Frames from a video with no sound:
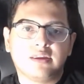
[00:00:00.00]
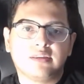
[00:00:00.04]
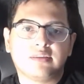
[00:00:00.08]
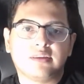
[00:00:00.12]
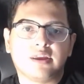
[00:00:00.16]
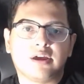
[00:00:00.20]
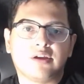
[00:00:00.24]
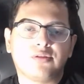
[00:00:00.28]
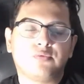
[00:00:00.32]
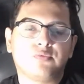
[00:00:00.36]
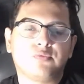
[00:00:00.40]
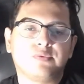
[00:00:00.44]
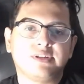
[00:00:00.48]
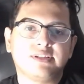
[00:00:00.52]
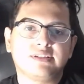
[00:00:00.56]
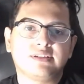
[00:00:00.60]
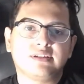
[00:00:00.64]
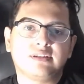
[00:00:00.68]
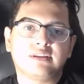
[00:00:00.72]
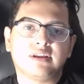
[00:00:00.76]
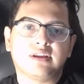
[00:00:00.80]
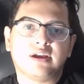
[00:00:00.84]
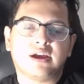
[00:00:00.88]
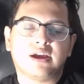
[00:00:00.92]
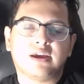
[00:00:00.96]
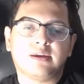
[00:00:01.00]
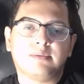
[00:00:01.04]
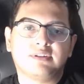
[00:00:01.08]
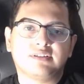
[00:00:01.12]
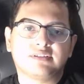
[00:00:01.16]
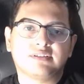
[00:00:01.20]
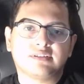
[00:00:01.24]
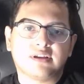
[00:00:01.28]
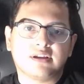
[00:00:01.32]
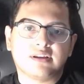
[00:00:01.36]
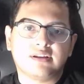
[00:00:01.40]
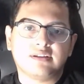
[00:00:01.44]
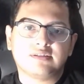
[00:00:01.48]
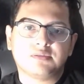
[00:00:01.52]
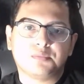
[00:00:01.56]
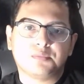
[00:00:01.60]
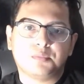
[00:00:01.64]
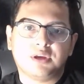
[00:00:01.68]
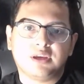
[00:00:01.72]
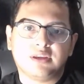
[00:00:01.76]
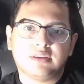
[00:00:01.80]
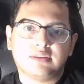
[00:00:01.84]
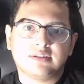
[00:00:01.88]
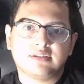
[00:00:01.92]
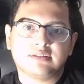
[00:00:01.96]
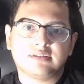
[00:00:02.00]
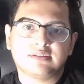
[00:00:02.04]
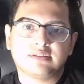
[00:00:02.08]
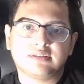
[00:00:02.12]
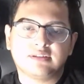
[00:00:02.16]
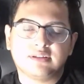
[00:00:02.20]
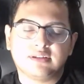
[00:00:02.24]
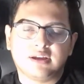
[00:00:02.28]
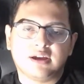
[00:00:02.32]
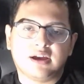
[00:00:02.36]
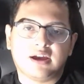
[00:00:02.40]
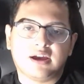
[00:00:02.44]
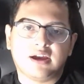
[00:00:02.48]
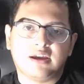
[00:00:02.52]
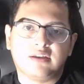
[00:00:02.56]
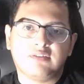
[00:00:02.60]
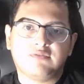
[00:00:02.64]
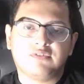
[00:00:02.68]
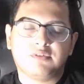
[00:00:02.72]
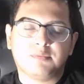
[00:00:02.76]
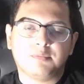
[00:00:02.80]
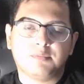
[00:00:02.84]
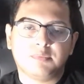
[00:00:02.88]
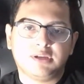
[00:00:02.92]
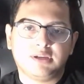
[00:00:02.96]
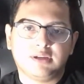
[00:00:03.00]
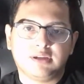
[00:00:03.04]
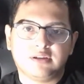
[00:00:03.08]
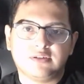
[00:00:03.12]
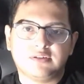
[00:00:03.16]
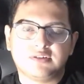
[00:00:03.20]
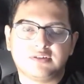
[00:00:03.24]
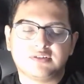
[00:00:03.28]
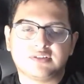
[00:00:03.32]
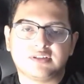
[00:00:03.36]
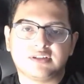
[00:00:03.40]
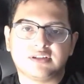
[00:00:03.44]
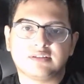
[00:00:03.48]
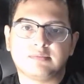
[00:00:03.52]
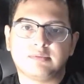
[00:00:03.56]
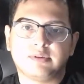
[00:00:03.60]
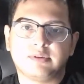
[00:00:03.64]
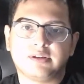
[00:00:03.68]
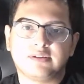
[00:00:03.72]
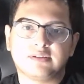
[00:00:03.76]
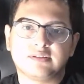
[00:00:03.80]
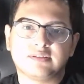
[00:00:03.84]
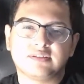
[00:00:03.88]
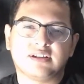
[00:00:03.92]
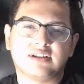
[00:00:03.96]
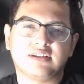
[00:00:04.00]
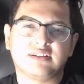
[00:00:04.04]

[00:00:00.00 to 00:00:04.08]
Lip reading: Now, the reason I decided to make this guide for beginners is because